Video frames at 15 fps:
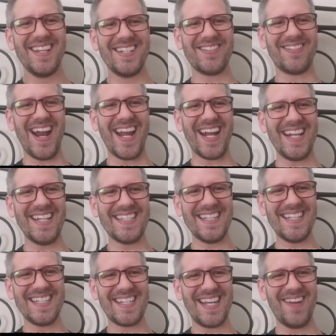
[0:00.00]
The dragons
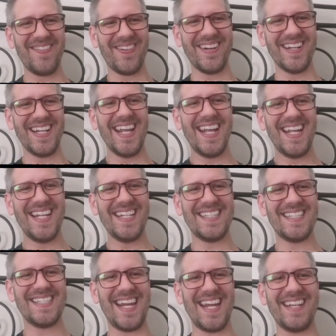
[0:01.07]
in this game are
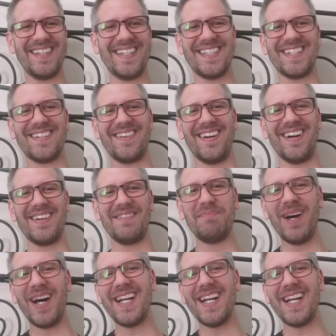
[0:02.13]
insanely strong,